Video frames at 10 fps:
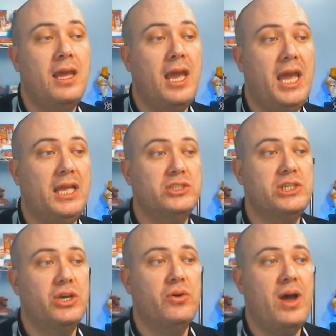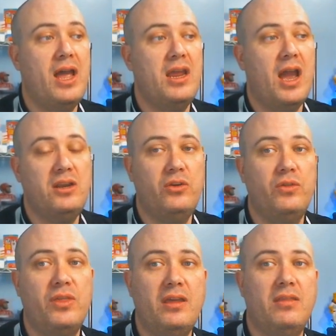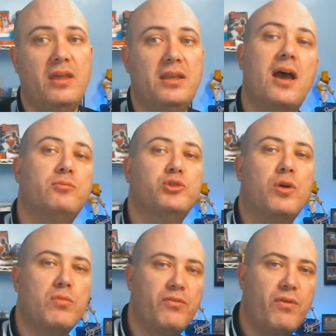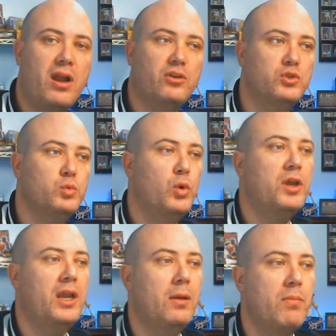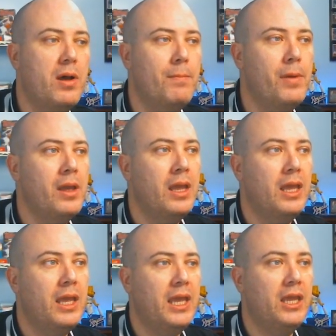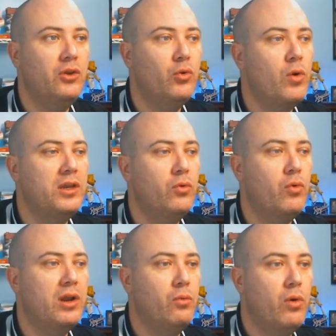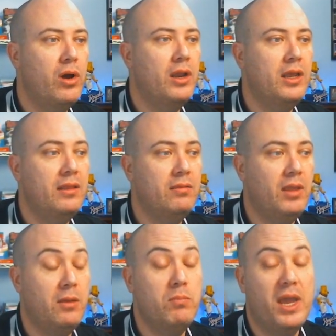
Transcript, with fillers: And so I, I do think that Topps Chrome Refractors will get a bump in twenty twenty-one in, in